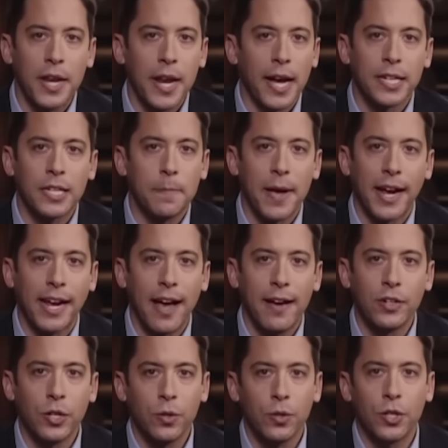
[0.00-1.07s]
nice about Gavin
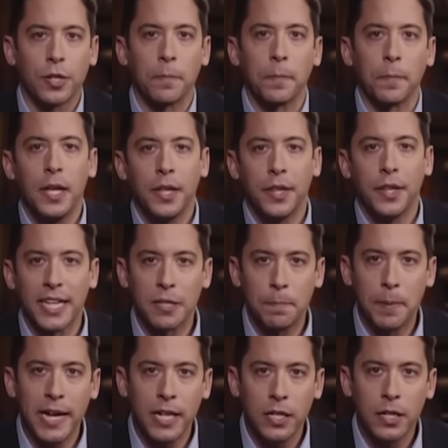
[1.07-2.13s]
Newsom. That
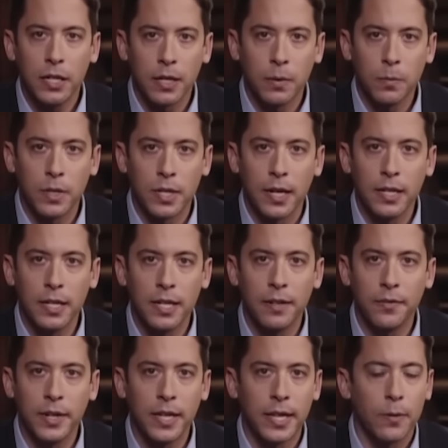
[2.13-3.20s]
speech that was on
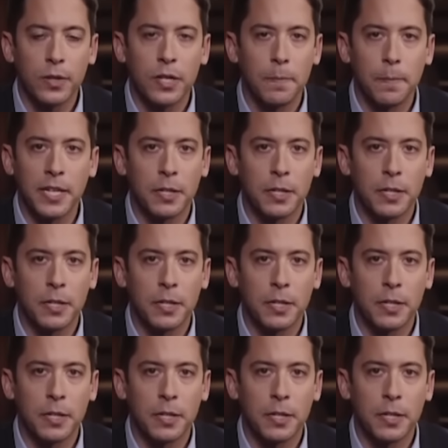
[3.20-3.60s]
TV, that was the best